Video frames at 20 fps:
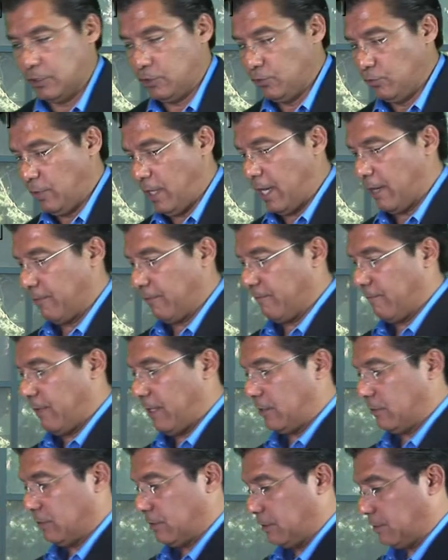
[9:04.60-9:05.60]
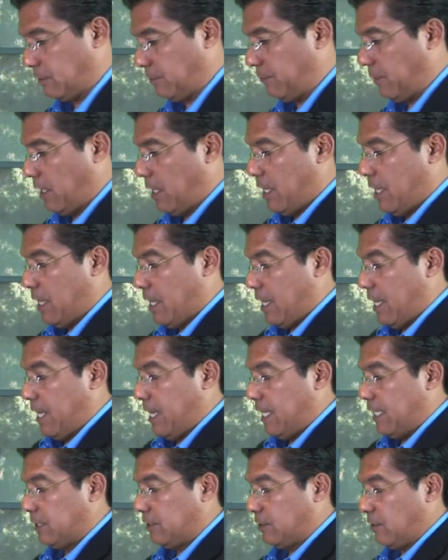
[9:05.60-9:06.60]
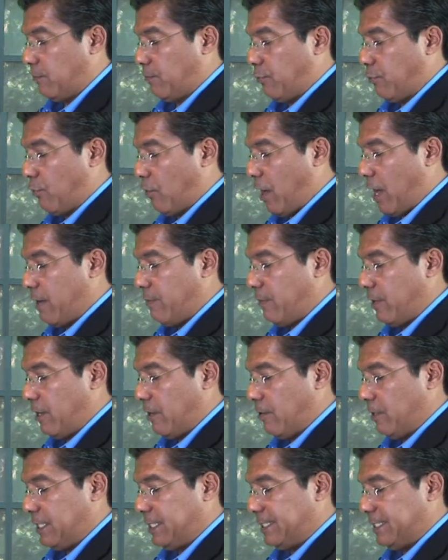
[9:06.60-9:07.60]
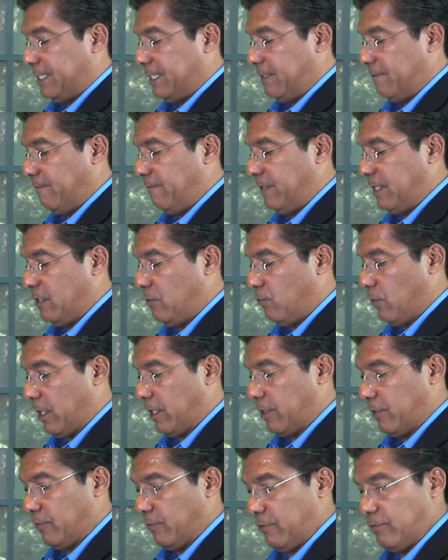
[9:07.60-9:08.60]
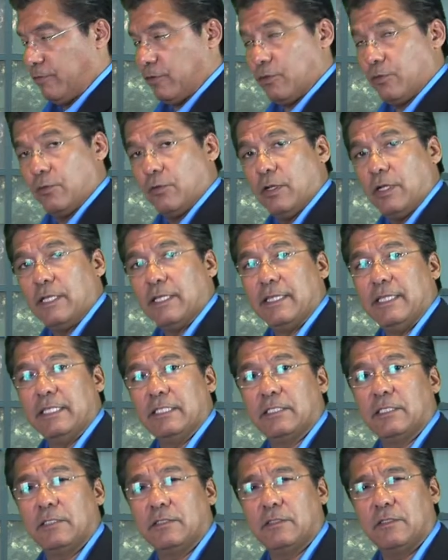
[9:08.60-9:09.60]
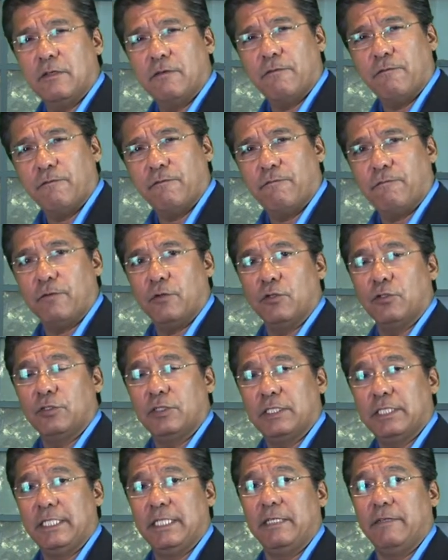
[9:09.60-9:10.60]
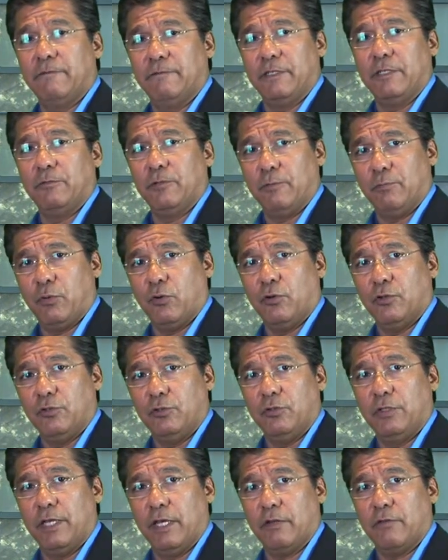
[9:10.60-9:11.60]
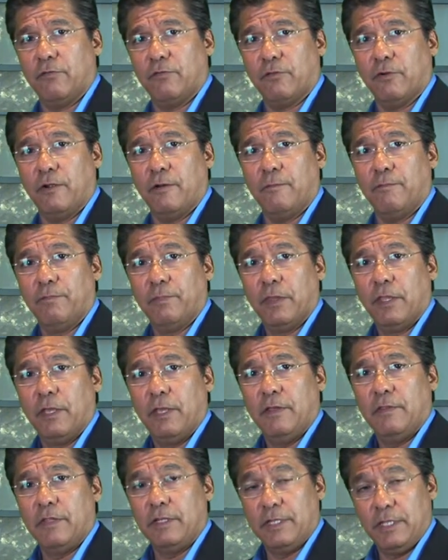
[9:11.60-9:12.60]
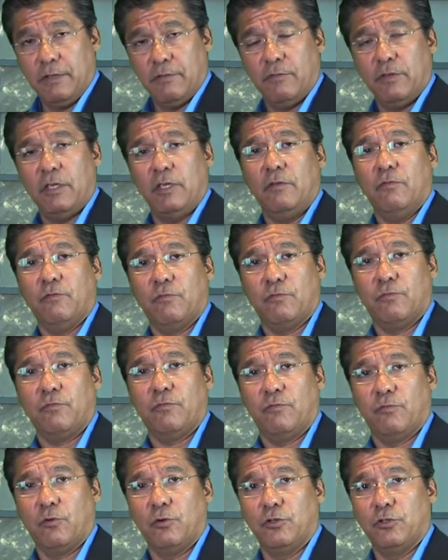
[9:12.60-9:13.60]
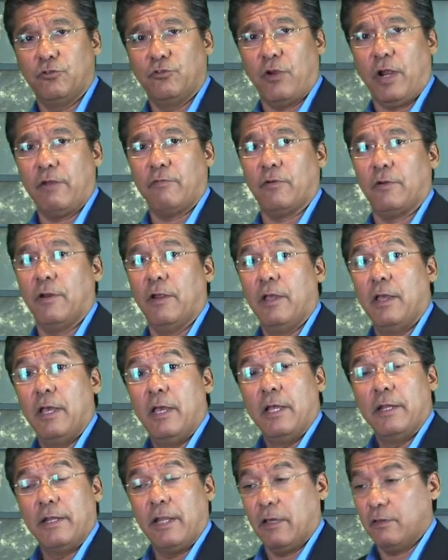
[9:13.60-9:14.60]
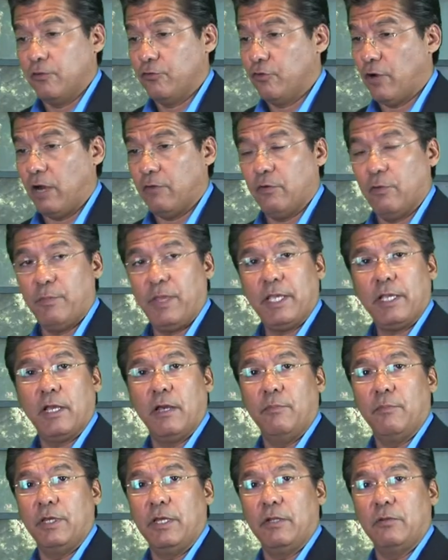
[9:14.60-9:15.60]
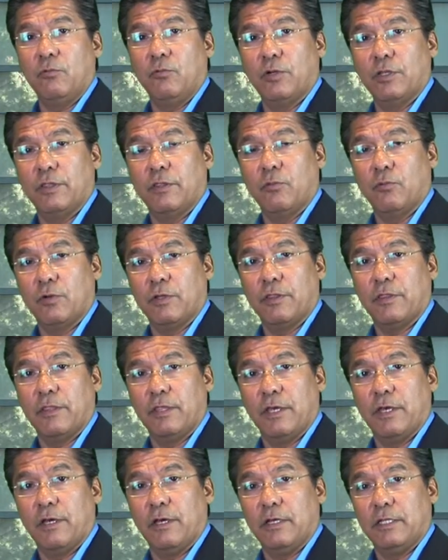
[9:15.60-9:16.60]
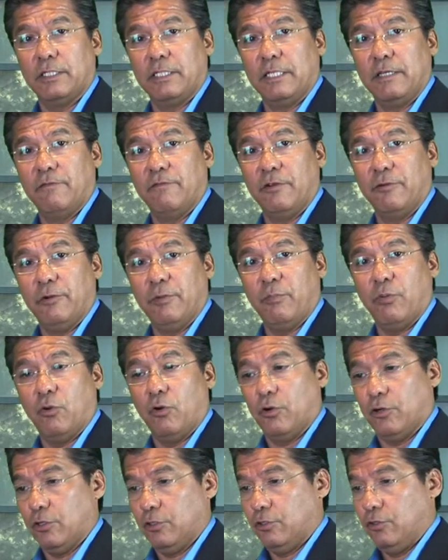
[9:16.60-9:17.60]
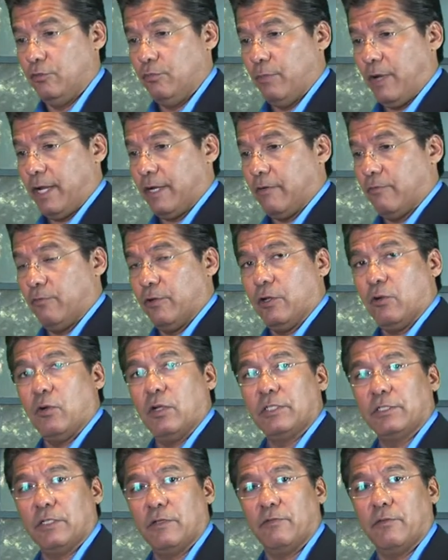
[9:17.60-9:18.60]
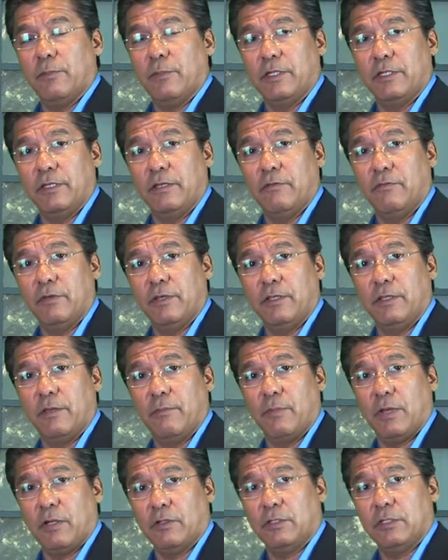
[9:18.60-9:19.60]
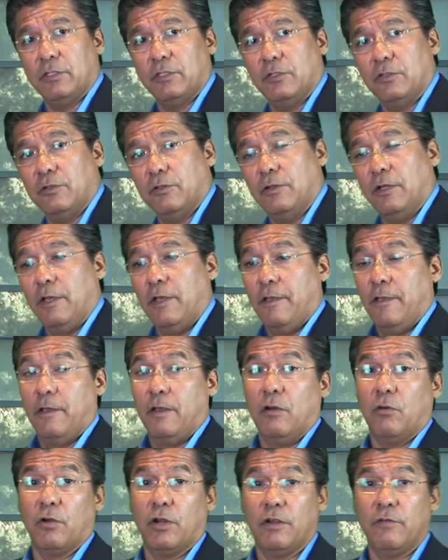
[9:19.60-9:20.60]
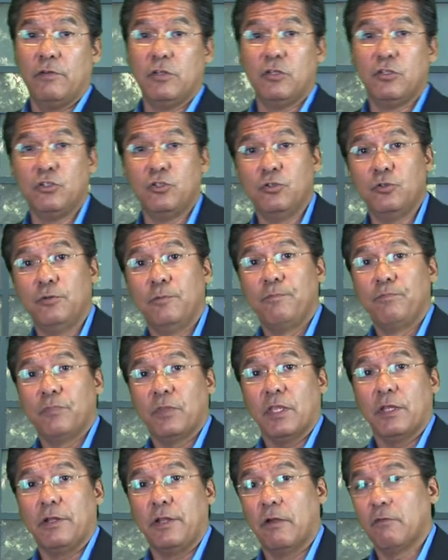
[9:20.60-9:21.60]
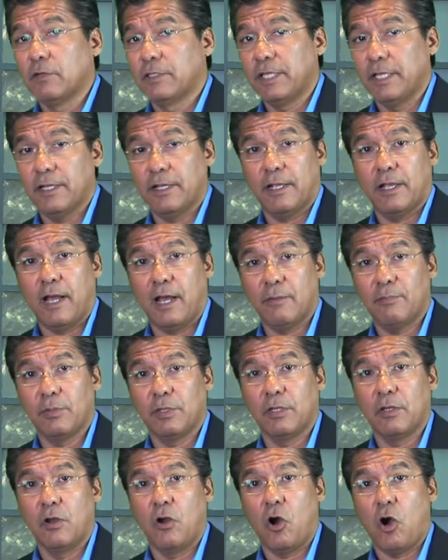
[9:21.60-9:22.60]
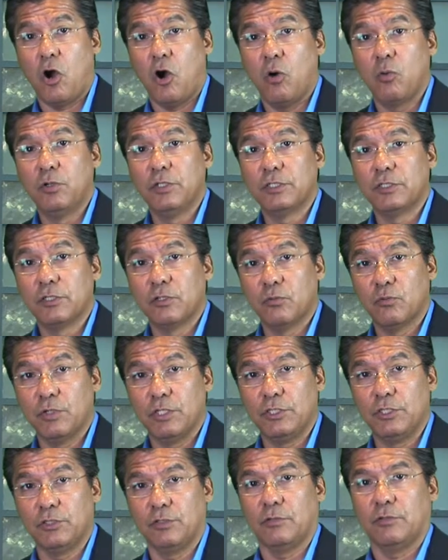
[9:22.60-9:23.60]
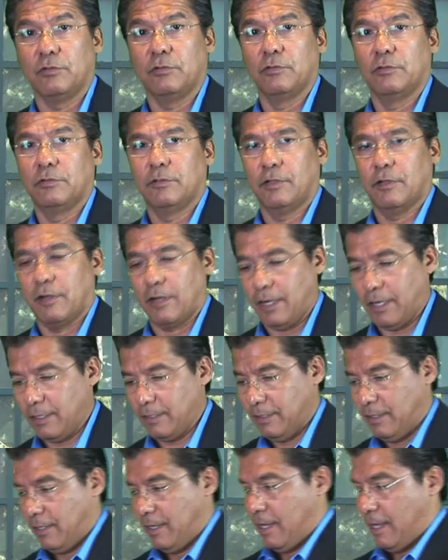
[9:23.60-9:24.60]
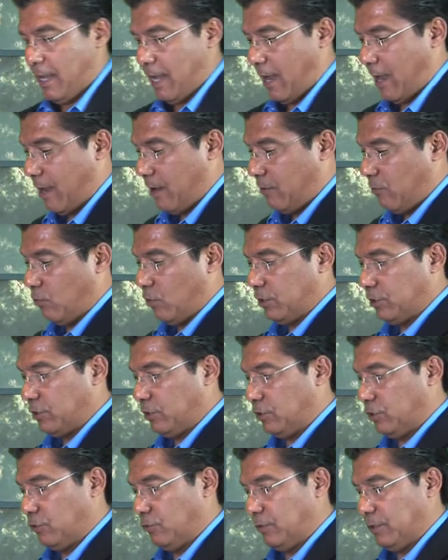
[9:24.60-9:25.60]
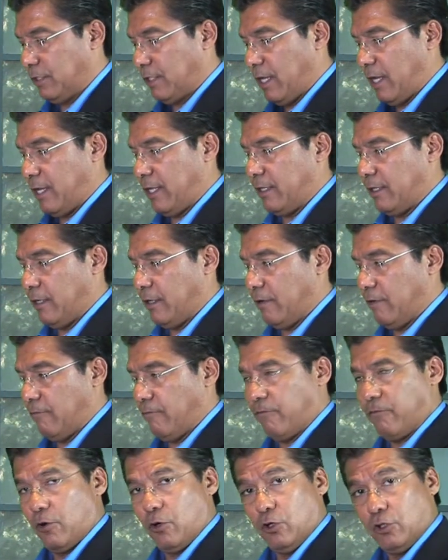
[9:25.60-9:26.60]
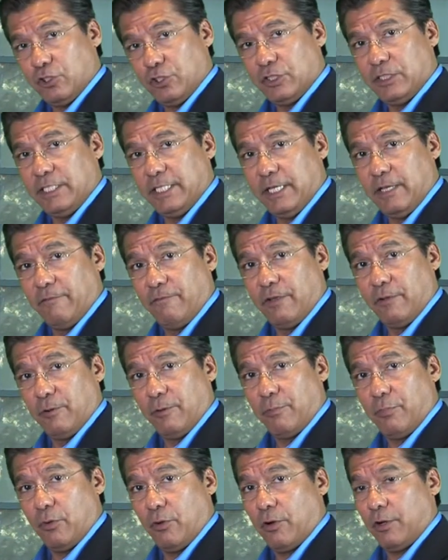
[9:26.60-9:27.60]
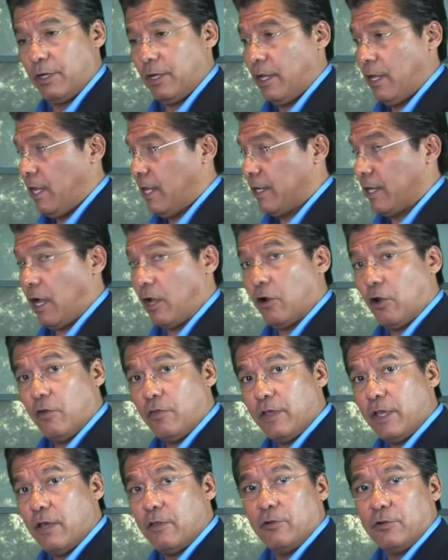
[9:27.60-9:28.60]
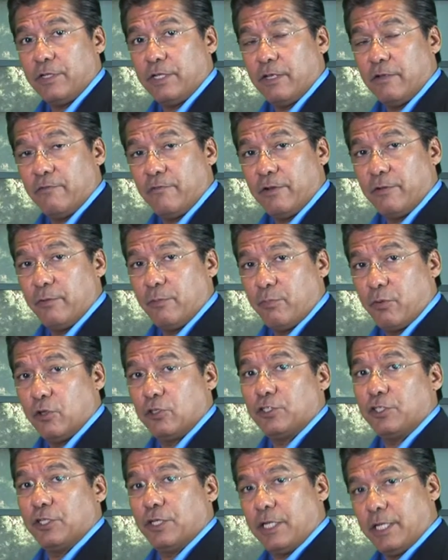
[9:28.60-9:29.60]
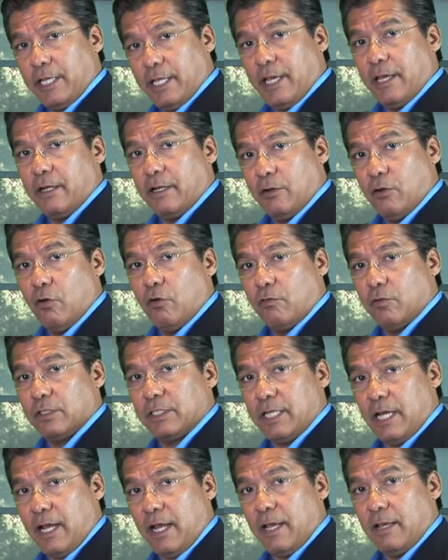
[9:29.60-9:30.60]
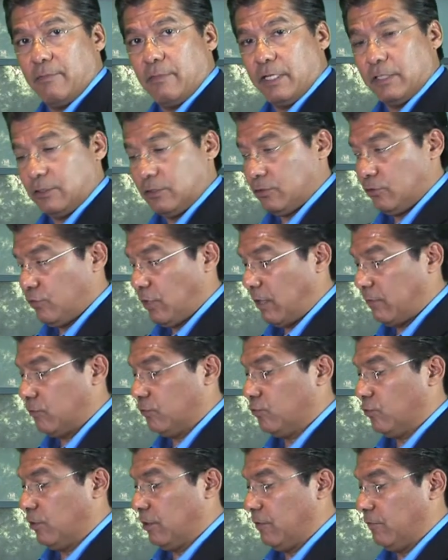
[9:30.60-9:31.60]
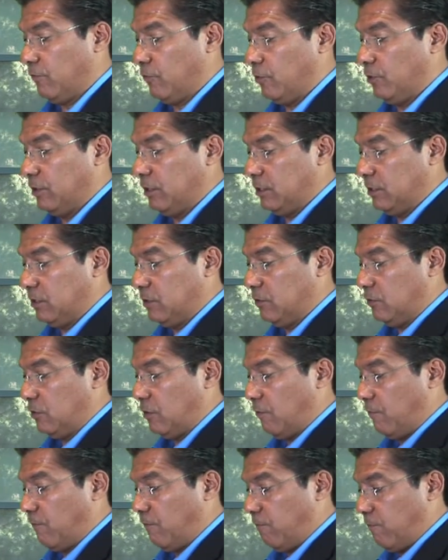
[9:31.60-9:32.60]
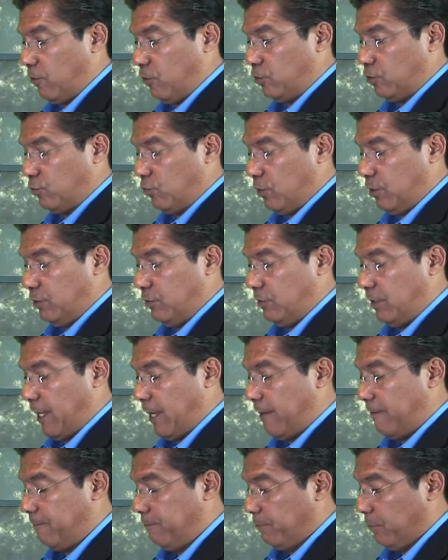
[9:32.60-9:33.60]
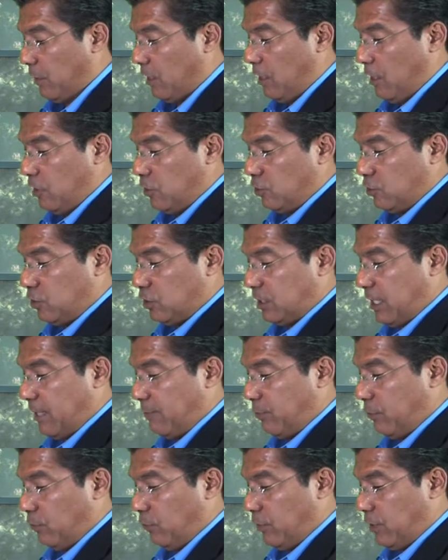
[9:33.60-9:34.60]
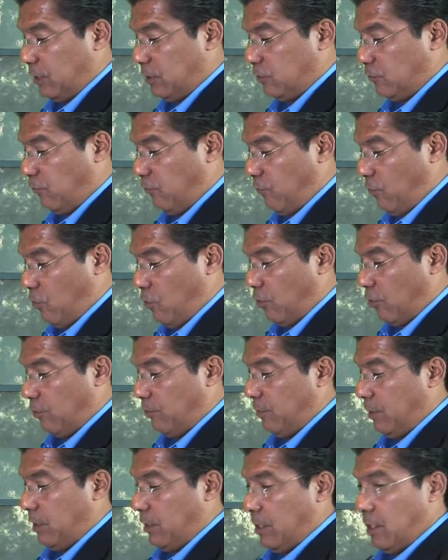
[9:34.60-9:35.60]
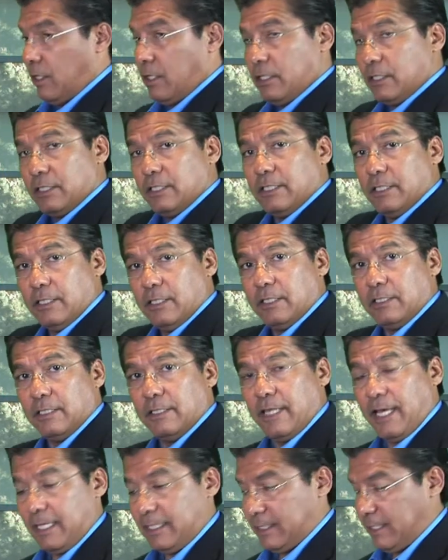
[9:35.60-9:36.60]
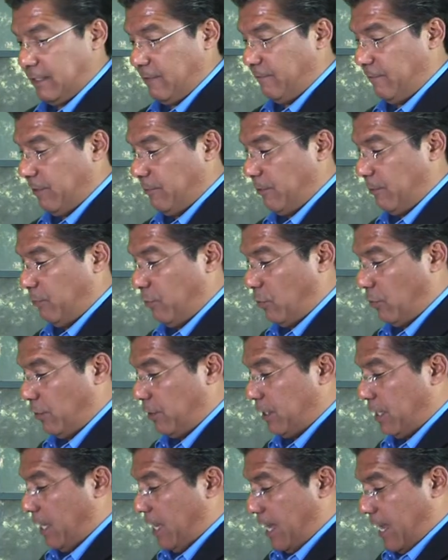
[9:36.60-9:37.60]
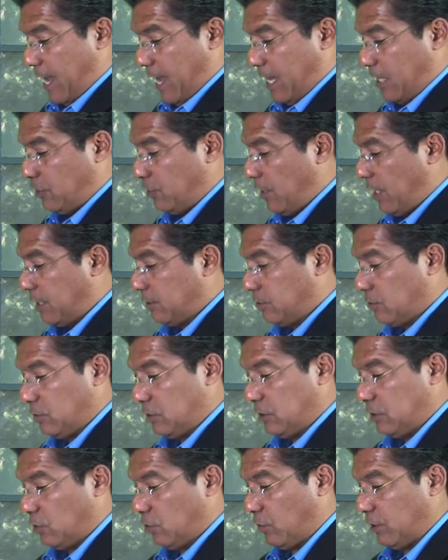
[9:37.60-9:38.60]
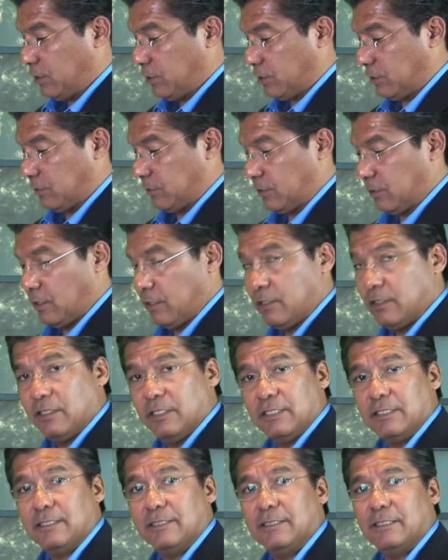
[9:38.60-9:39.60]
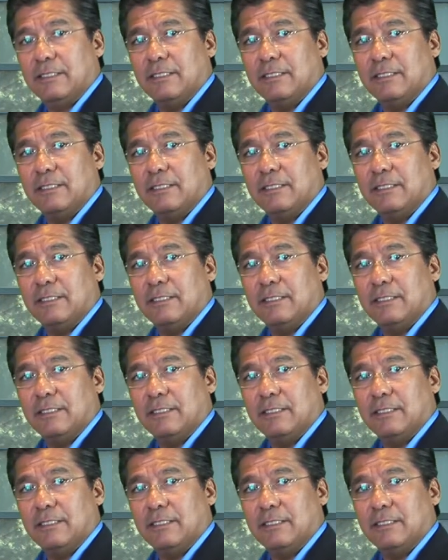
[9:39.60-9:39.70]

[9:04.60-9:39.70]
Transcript: new hiring file system is the primary DMV record review. This is the first DMV report you get from the DMV for your driver. Now, the driver may come in with the DMV report, or you might have requested it from the DMV and they mailed it to you. Whatever you do, never take a copy. Always an original, all right? And what you do with that first DMV report, not all the other DMV reports you're going to get over time as the driver's working for you. This is the first one you get. You staple this form to that DMV report, and you answer these questions. This